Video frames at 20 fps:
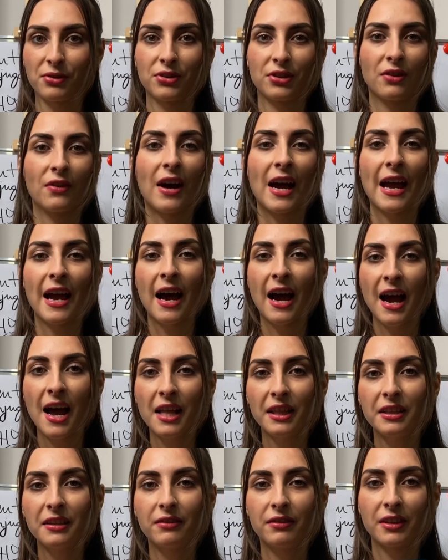So I
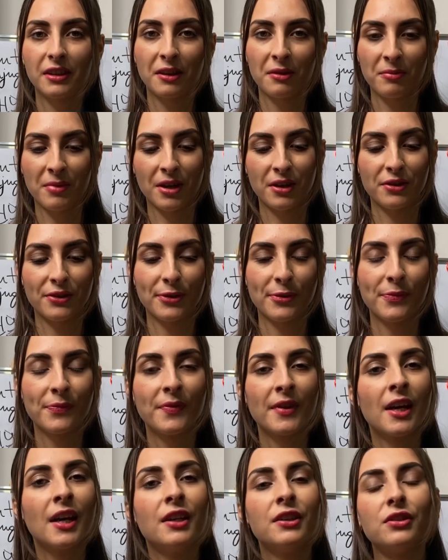highly recommend you
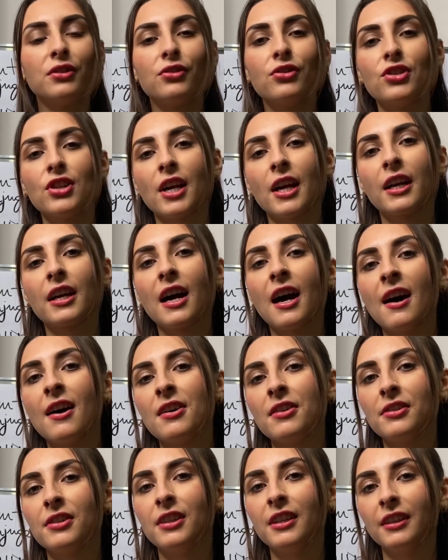to check
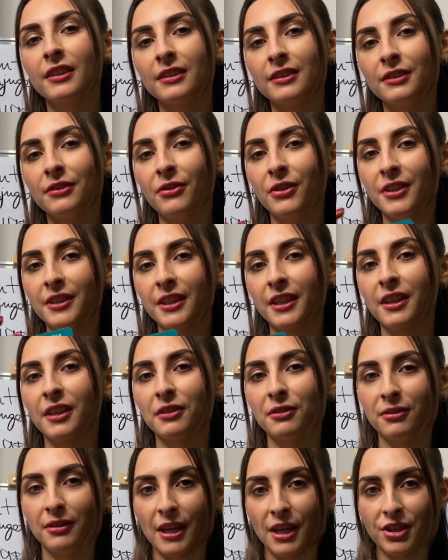out these physical
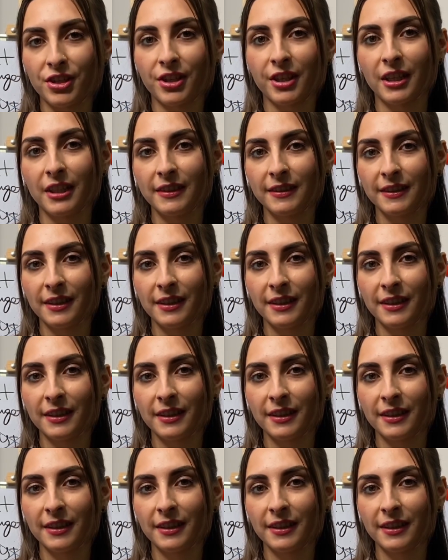flashcards,